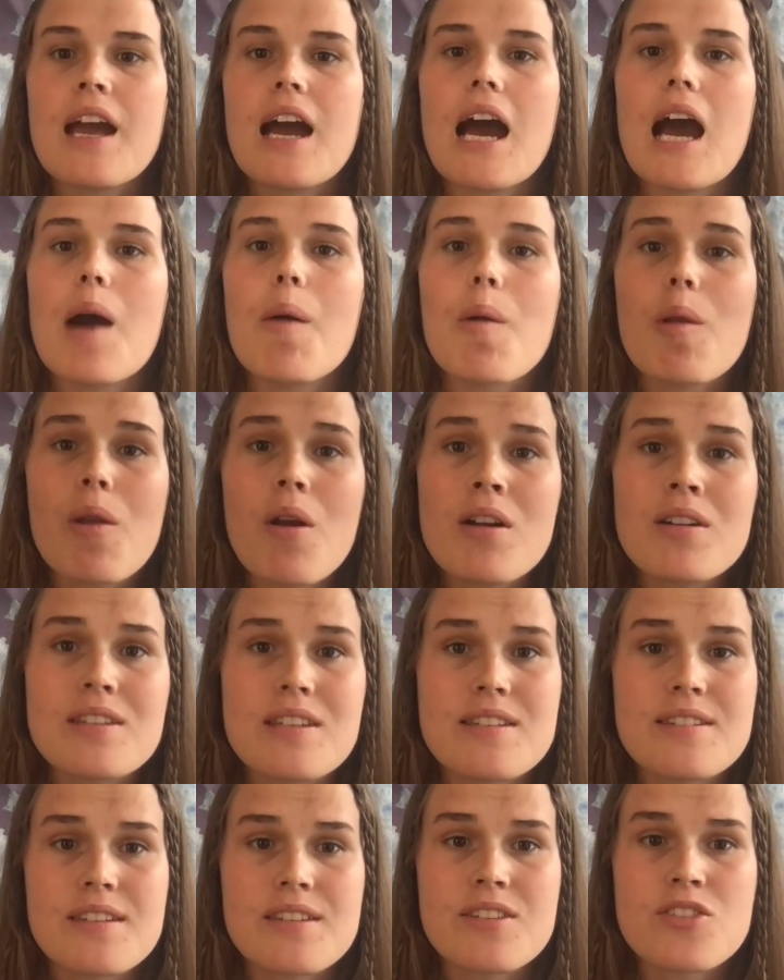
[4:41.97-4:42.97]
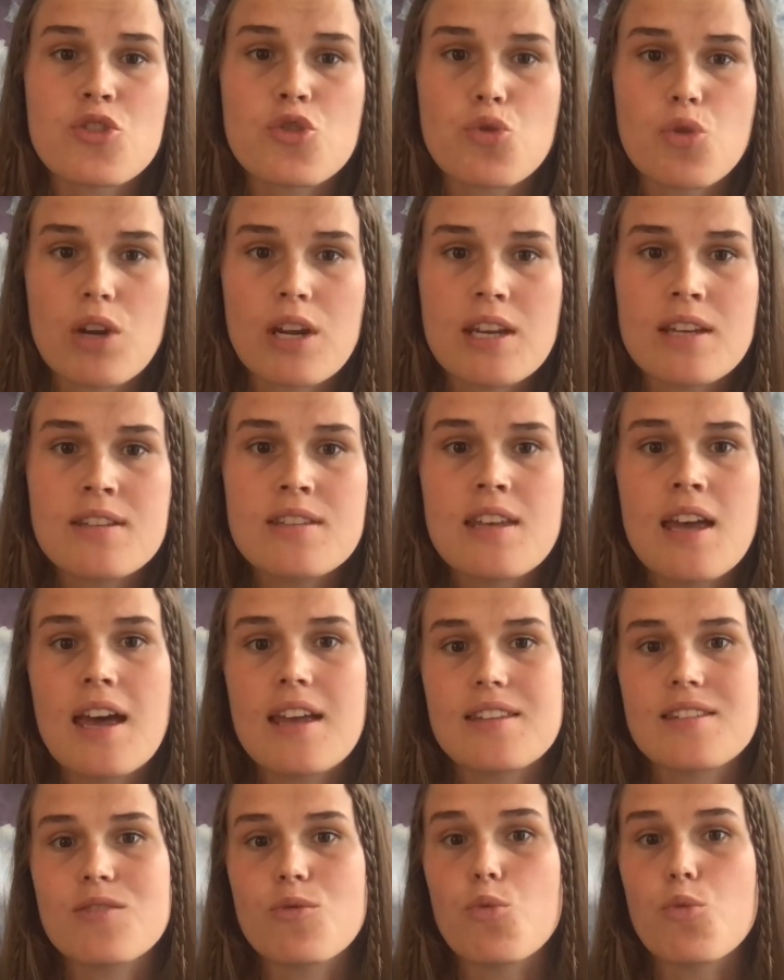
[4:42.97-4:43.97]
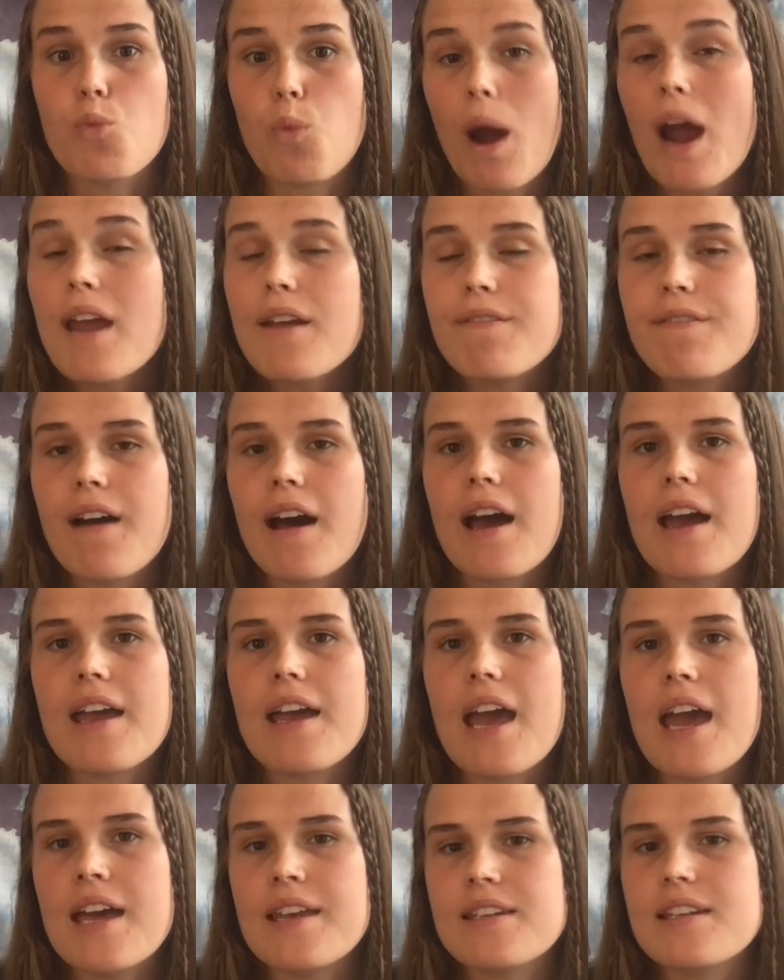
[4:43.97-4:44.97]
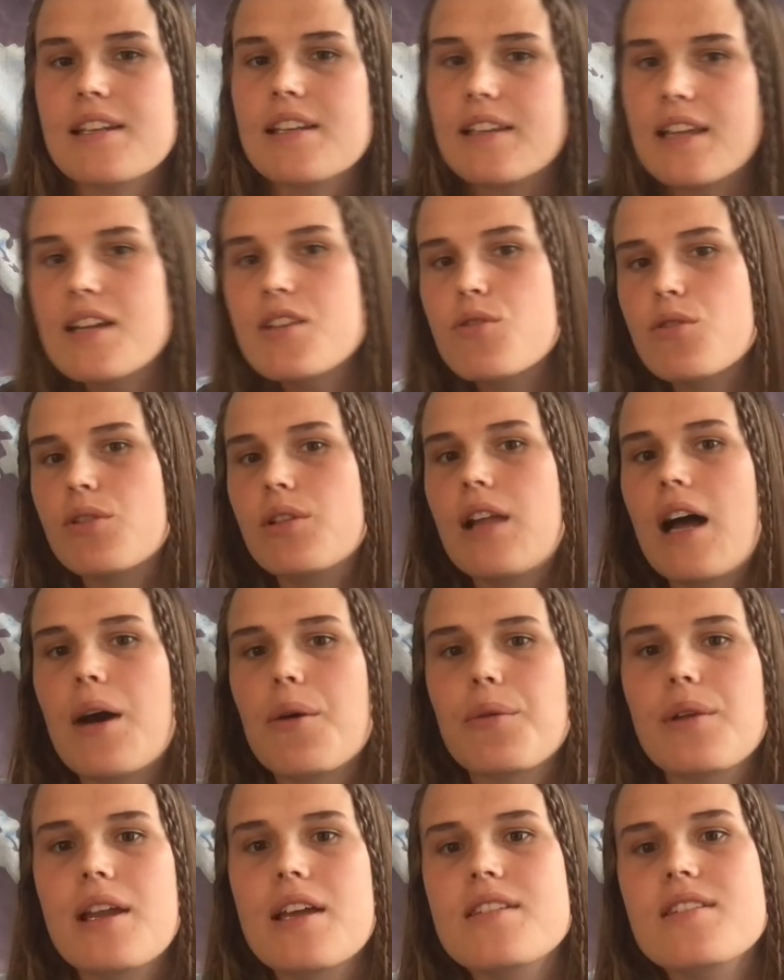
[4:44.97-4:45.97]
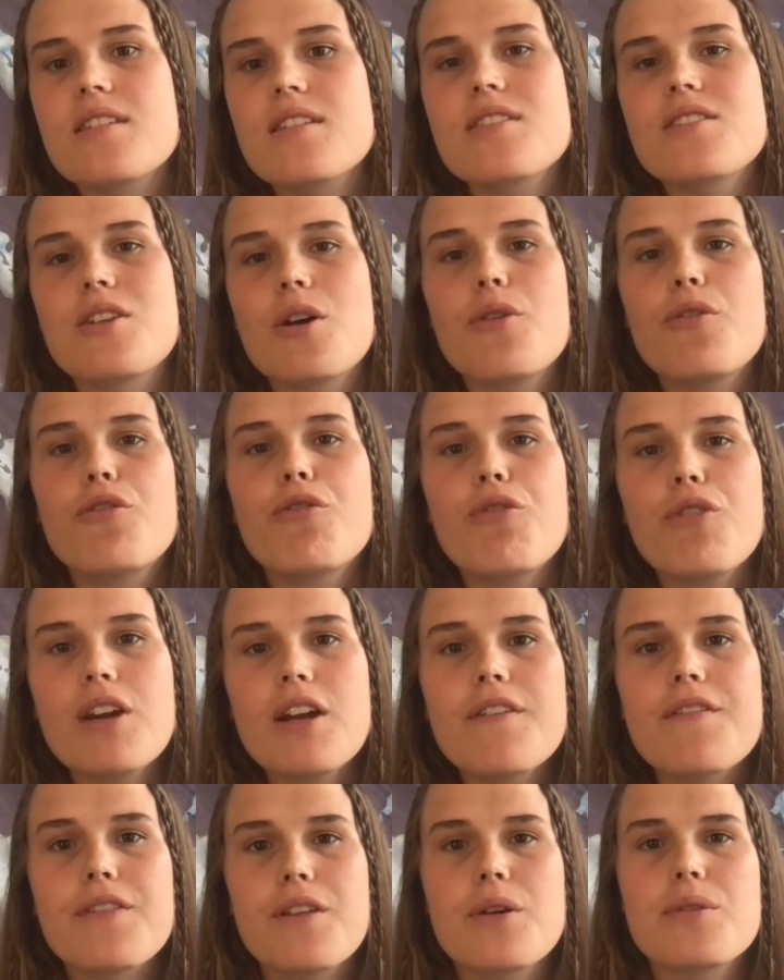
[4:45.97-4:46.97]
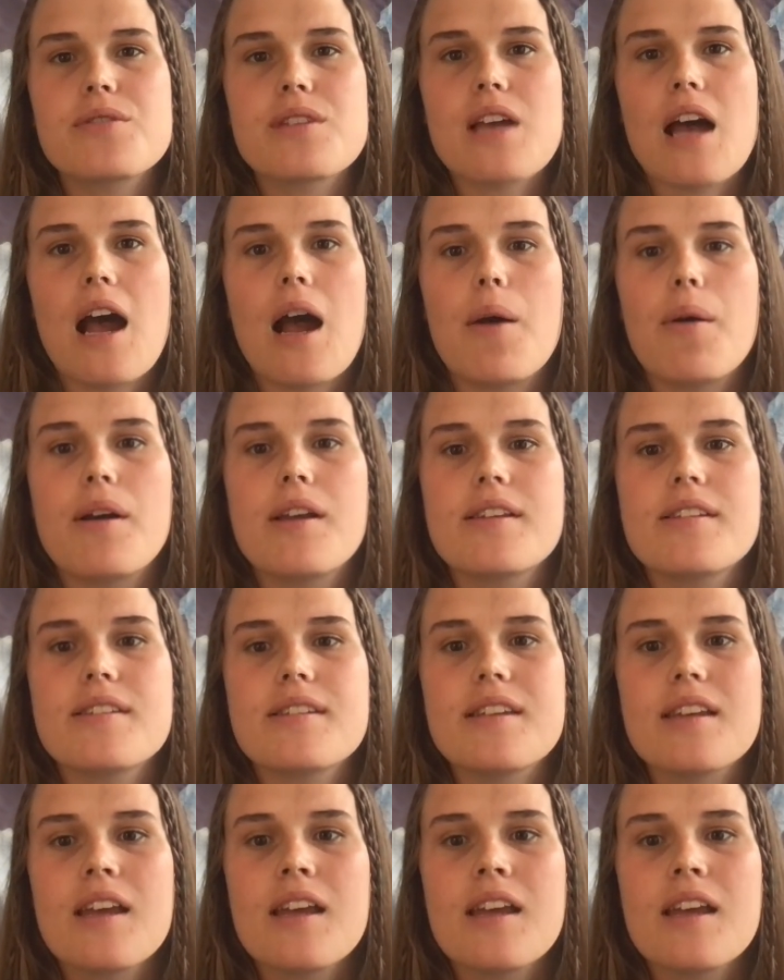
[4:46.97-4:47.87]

Our long-distance trains has Wi-Fi and electrical outlets, so 3 of those hours